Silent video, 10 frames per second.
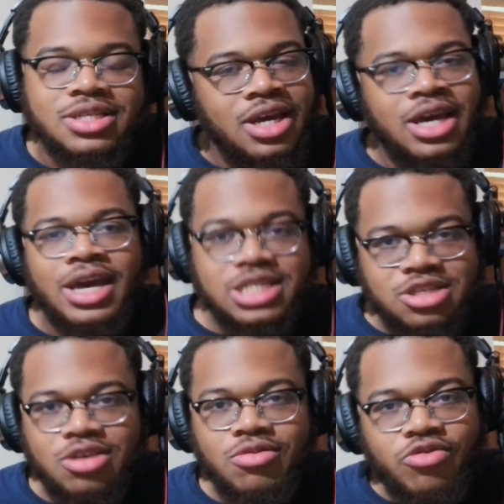It's still
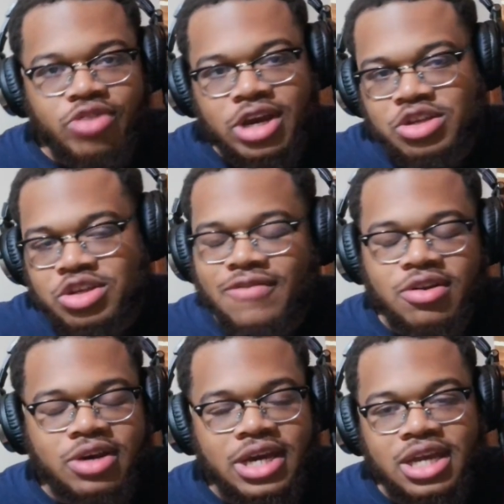a race. You never know
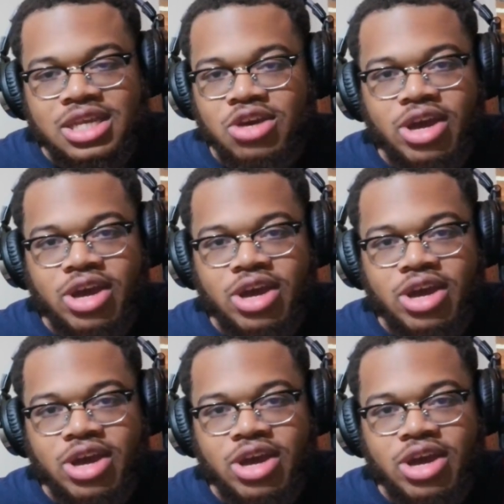anything could happen.